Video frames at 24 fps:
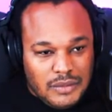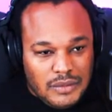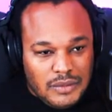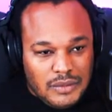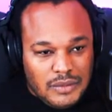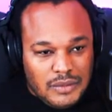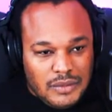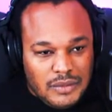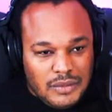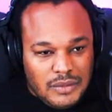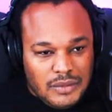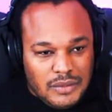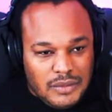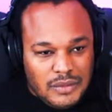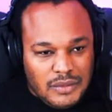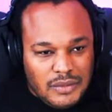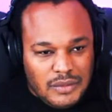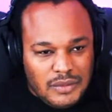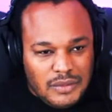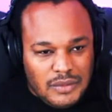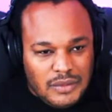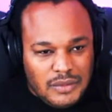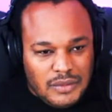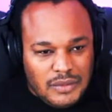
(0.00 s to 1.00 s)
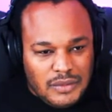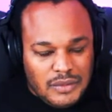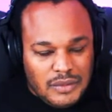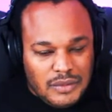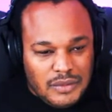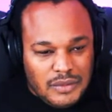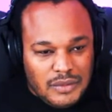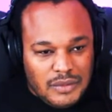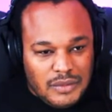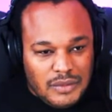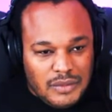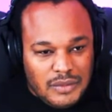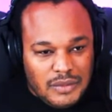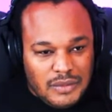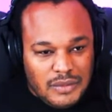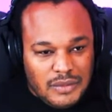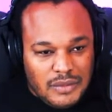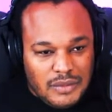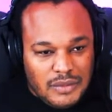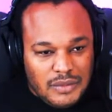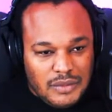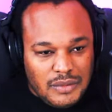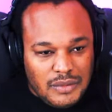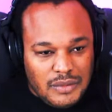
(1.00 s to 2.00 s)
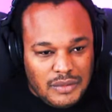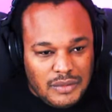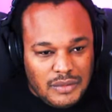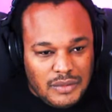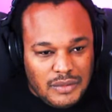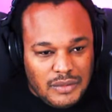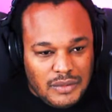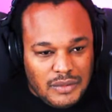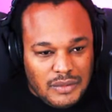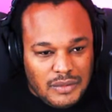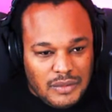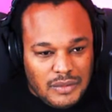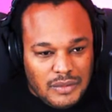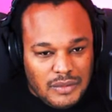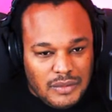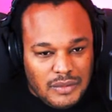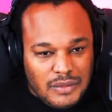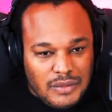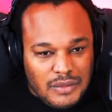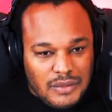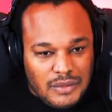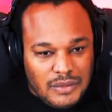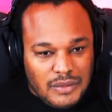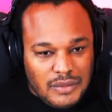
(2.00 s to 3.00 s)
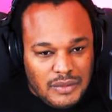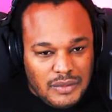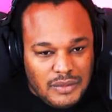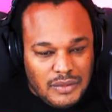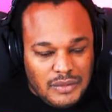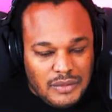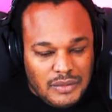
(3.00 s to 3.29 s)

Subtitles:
The person shown says nothing.